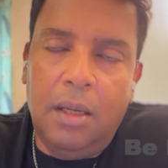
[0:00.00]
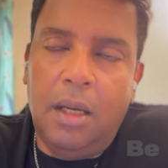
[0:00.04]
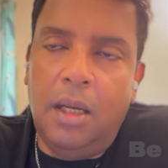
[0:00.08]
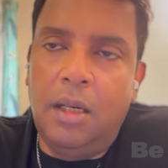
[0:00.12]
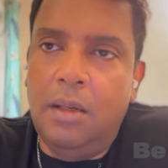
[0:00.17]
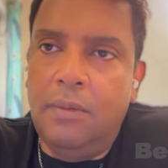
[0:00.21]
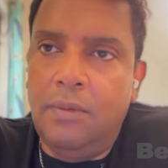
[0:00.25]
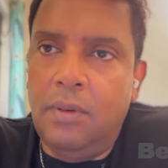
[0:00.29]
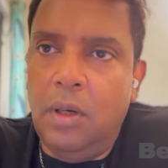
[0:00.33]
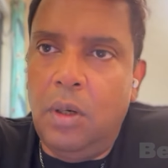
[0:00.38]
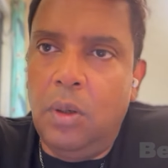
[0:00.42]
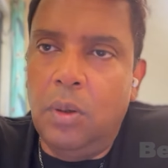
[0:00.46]

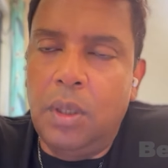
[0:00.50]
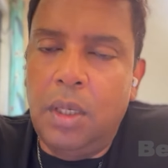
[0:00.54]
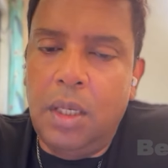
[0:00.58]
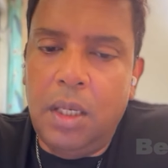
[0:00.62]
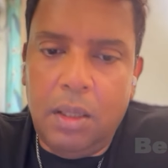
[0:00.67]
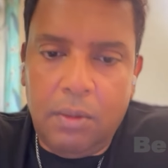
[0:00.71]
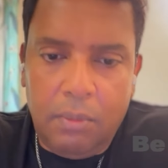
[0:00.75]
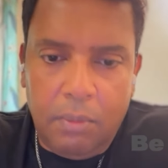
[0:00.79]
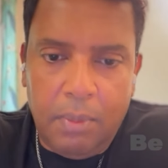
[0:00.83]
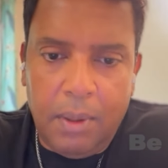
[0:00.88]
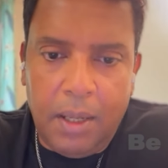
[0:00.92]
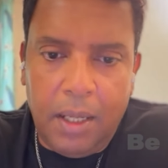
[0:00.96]
And if you're looking
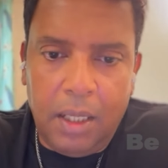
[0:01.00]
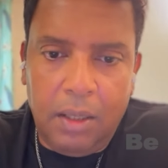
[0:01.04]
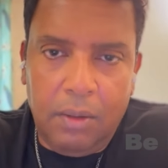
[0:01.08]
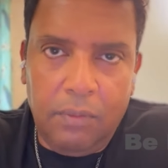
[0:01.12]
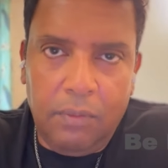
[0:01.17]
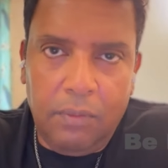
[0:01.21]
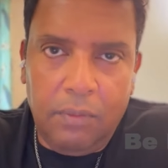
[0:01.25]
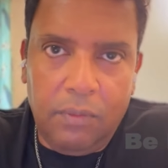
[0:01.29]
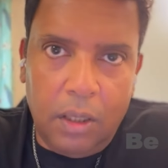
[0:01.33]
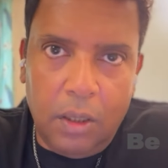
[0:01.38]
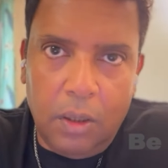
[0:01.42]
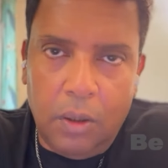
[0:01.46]
at buying
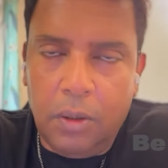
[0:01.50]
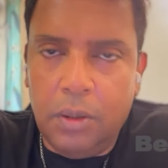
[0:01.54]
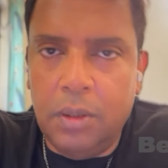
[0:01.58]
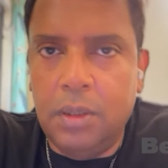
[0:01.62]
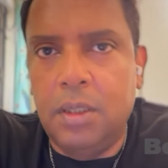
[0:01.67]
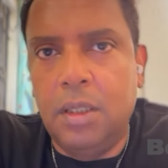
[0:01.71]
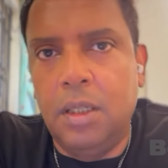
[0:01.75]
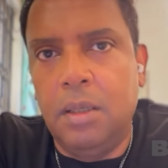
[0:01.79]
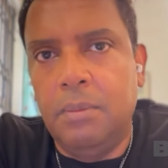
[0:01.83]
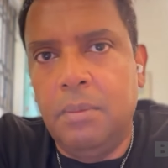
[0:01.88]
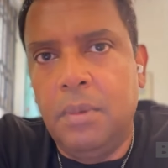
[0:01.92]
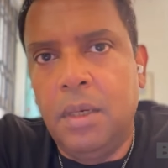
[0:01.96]
for the long
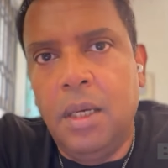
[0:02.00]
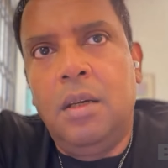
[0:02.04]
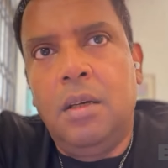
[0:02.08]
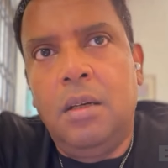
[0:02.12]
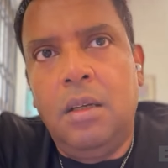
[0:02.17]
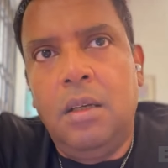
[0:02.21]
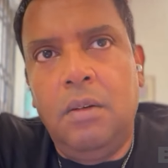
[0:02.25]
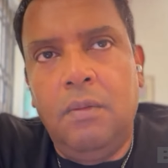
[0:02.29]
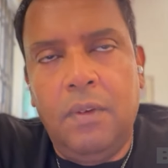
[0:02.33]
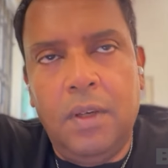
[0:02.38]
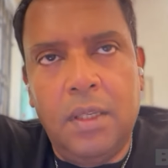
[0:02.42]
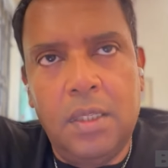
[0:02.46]
term,
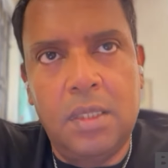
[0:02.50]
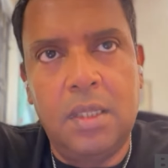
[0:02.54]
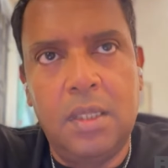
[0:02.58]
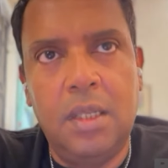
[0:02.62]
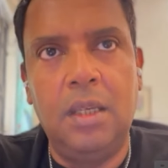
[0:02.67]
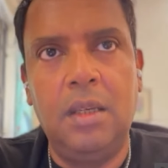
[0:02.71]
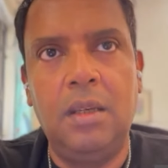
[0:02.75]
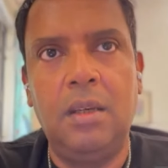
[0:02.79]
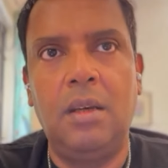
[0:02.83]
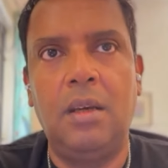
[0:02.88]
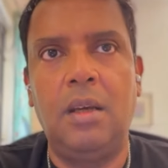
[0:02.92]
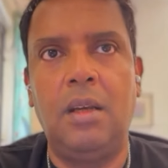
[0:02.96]

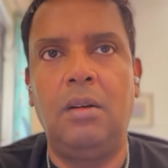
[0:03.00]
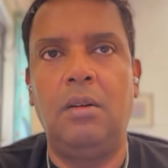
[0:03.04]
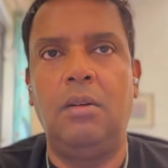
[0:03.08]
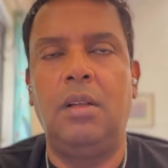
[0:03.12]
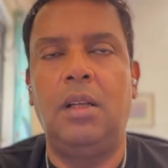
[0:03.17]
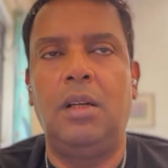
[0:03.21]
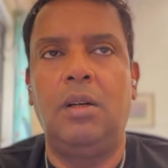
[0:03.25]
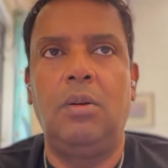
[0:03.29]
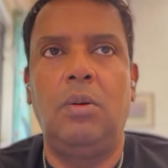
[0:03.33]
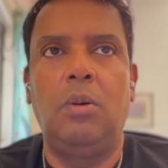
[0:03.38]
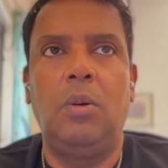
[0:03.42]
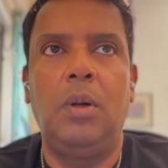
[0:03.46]
investing and
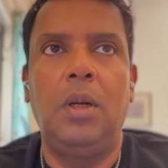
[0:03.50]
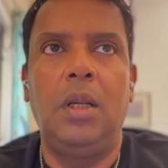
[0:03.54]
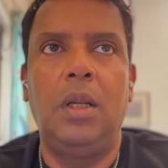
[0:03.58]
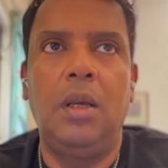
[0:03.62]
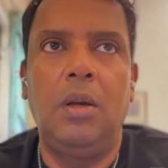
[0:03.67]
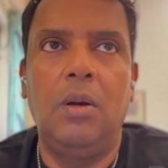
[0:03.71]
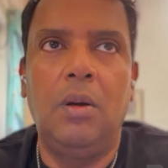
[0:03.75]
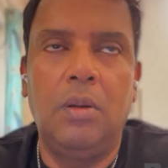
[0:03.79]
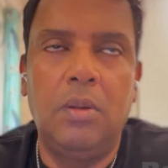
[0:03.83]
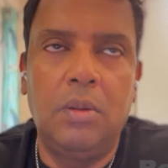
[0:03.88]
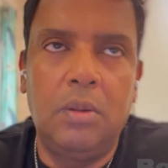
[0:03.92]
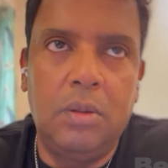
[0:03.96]

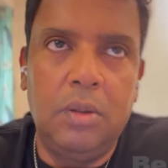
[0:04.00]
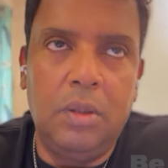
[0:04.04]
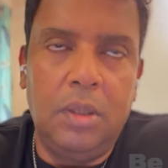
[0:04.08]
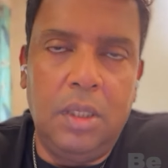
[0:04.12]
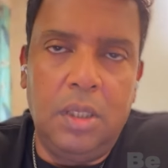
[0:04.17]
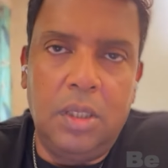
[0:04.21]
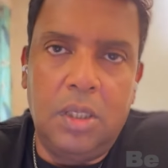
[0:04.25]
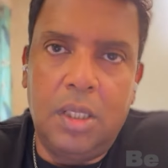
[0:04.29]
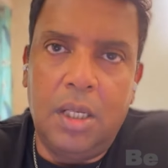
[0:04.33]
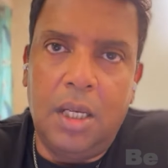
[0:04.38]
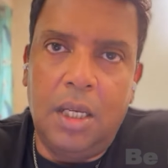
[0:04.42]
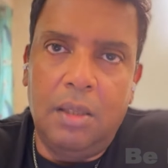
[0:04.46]
holding on to
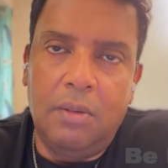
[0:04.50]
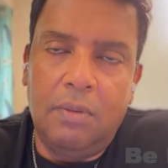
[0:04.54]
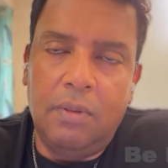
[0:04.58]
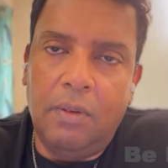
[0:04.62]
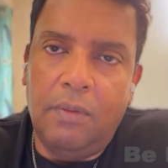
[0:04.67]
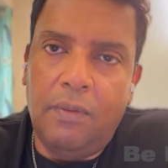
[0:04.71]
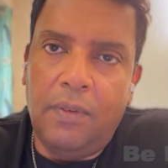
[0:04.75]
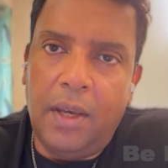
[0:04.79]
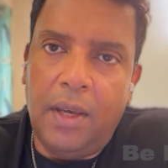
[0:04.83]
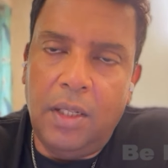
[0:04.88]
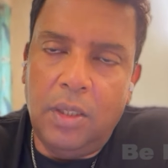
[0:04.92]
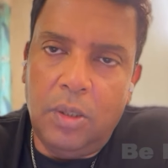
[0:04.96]
these shares
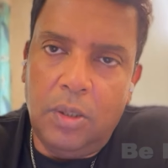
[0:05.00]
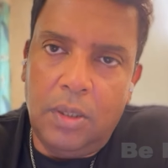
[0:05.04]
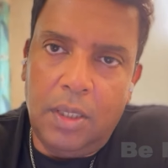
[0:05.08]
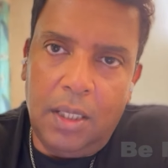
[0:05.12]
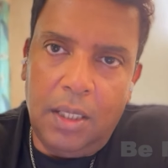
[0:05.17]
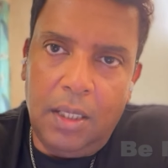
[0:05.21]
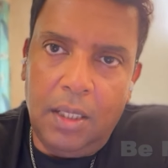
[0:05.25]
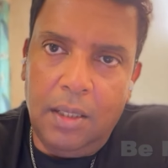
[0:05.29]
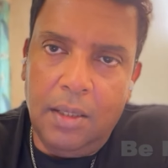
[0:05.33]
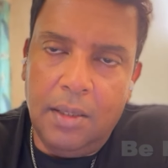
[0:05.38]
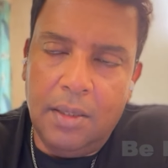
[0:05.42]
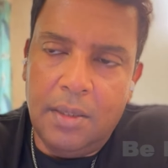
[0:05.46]
for 5 to
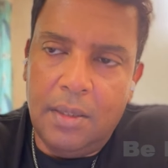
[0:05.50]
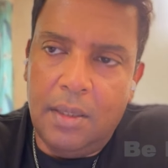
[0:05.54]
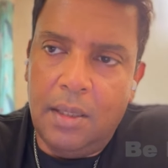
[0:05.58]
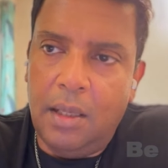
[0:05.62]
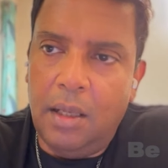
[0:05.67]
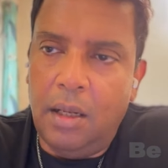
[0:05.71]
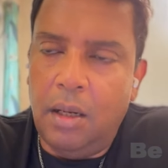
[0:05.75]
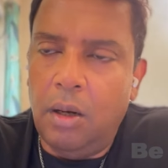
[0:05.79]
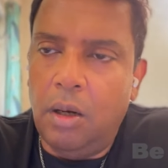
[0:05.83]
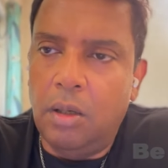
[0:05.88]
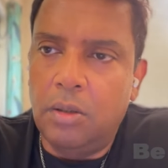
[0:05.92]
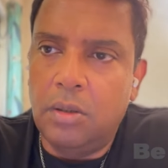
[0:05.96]
10 years,
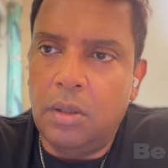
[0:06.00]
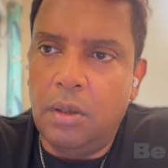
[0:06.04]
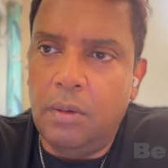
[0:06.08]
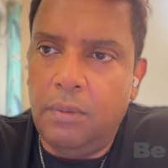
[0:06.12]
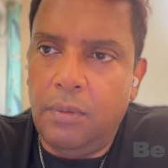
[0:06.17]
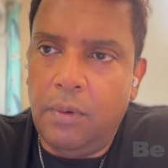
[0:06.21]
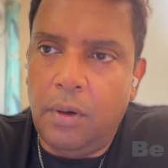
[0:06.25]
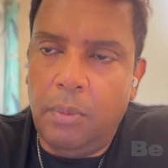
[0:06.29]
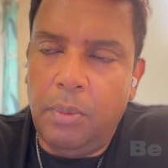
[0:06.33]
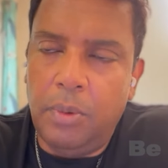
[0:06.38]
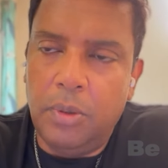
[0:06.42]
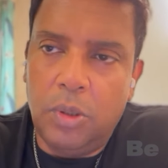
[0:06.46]
lots of
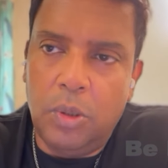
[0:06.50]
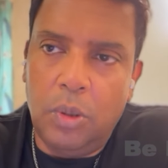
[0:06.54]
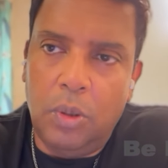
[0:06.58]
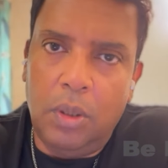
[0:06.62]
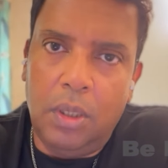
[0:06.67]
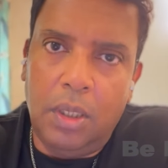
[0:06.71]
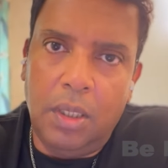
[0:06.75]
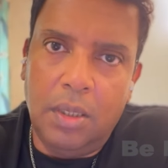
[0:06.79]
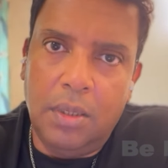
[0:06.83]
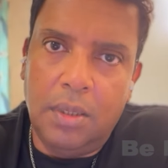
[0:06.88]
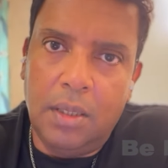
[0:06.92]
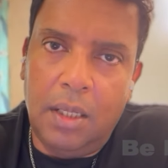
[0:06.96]

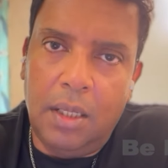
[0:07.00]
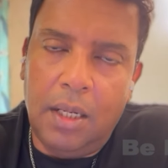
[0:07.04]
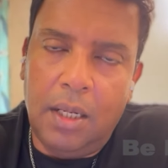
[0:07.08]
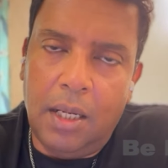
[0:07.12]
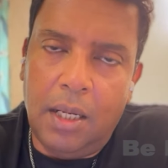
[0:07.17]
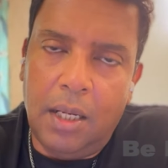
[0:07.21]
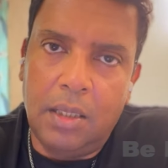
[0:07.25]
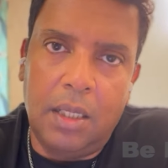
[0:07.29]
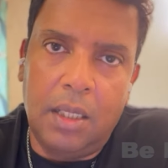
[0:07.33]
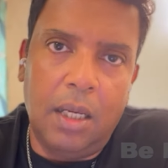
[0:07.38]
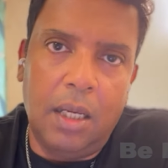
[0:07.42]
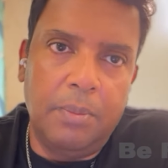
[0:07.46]
opportunities in
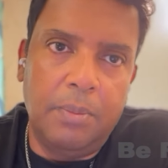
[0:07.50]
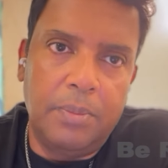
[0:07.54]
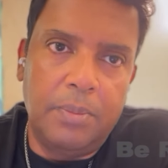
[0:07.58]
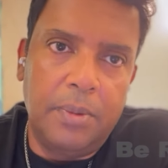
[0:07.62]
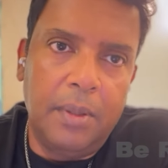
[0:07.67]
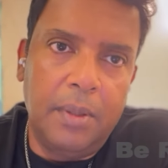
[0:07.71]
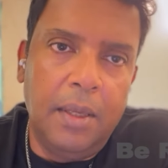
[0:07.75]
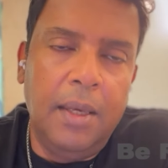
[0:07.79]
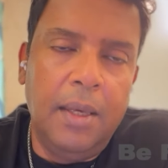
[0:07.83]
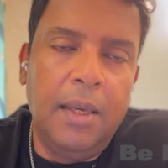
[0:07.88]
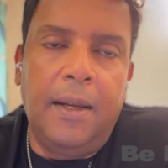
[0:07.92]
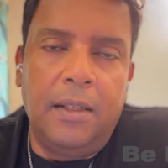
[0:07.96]
large
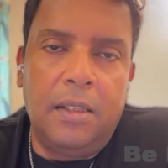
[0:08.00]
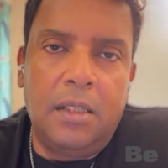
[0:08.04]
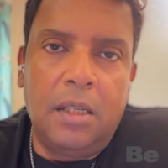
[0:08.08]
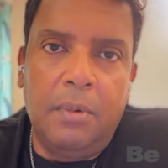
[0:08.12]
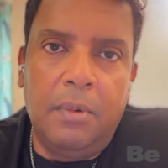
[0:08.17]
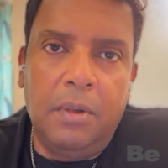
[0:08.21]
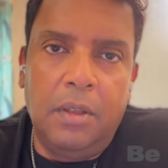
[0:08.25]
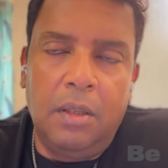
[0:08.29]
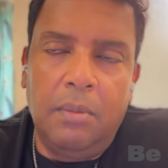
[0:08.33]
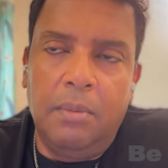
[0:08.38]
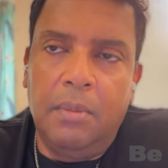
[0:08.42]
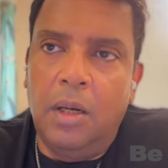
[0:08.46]
caps. And some
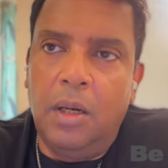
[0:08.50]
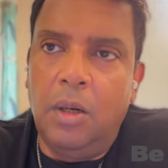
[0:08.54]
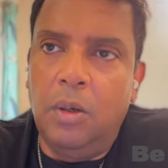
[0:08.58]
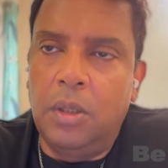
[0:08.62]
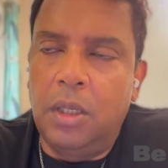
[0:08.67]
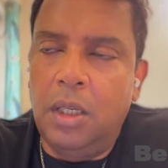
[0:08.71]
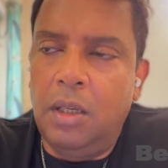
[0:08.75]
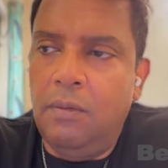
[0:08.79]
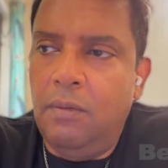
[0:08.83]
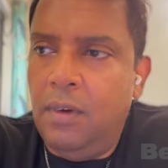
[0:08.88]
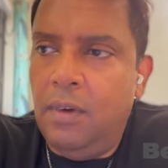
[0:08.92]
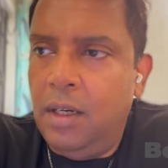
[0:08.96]
of them are
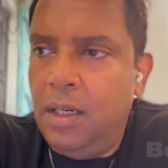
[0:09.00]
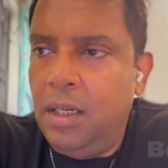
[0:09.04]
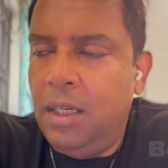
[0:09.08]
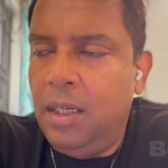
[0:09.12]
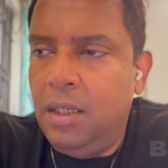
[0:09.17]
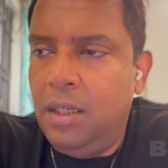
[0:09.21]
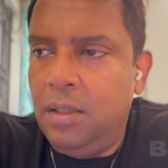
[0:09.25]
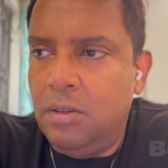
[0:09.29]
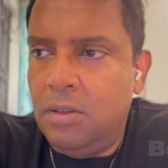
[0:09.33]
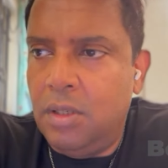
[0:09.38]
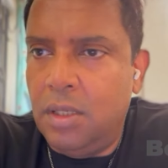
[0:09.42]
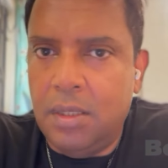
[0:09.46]
looking
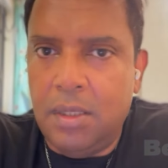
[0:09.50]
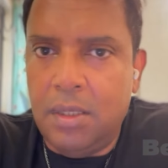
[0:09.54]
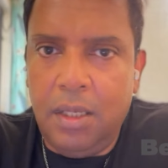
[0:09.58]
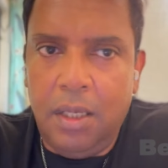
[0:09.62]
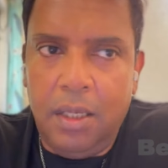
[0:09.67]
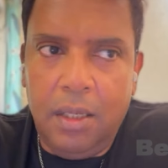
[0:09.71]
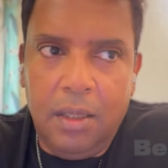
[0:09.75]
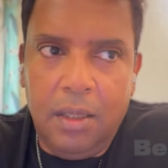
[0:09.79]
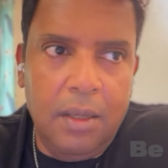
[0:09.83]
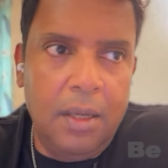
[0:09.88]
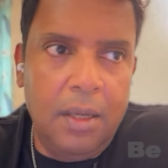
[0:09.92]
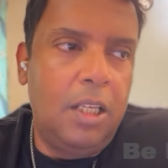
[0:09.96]
very
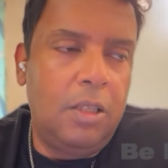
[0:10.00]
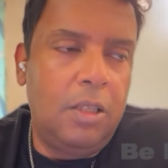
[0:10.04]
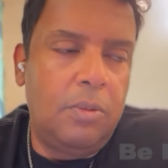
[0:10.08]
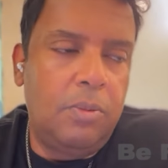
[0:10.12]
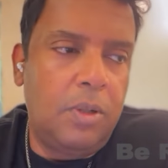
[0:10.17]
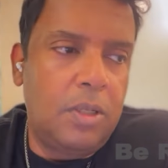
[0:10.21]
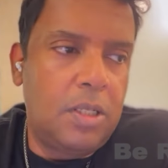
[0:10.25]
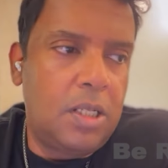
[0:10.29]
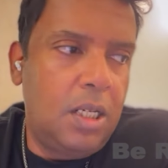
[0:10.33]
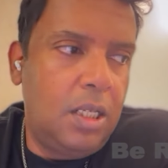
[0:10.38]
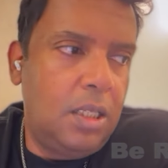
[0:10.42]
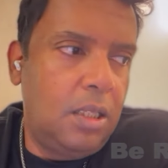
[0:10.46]
interesting,
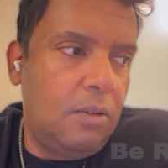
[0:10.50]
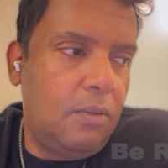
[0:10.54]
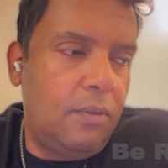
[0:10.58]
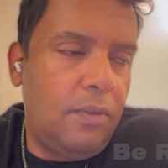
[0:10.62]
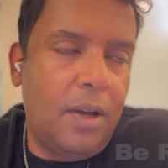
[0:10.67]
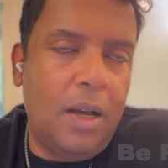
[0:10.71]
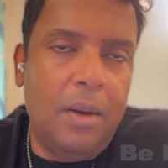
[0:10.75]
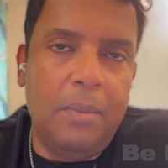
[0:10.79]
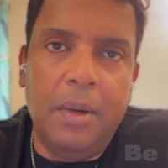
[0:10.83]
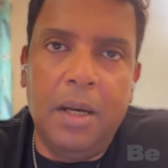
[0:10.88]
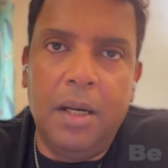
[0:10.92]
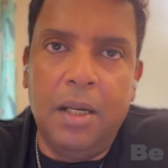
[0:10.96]
especially in the
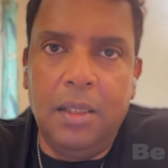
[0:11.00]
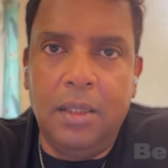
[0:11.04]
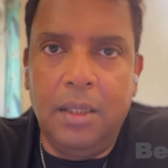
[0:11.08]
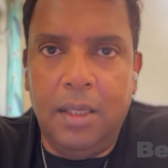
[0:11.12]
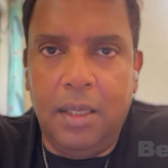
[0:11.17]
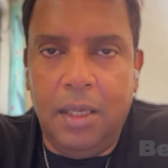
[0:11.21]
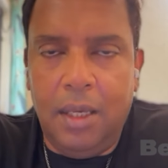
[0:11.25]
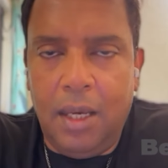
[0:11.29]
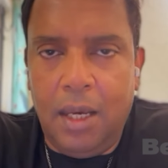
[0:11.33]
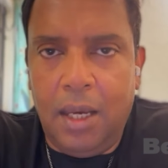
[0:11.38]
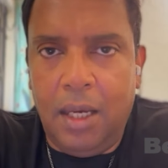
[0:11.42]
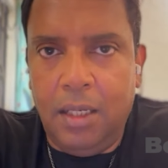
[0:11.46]
pharma and
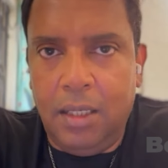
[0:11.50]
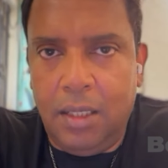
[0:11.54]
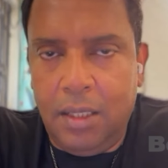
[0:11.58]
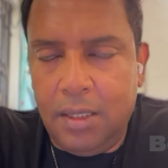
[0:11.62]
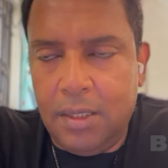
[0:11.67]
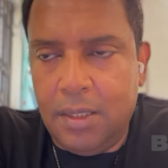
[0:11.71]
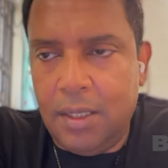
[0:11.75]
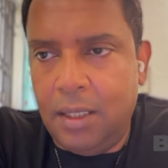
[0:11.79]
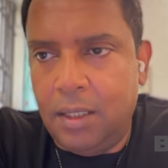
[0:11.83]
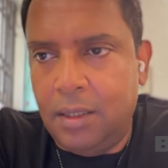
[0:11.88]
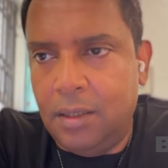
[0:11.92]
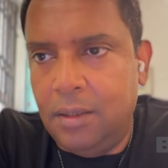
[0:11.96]
the IT
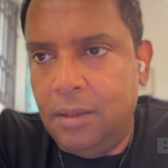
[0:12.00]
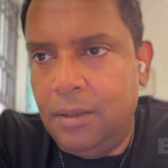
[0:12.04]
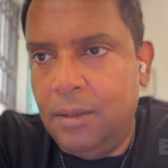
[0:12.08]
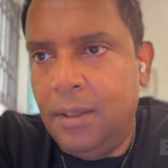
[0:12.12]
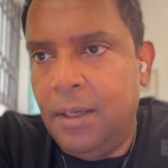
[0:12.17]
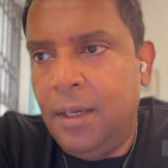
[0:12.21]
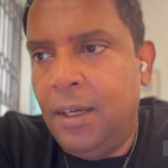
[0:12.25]
sector.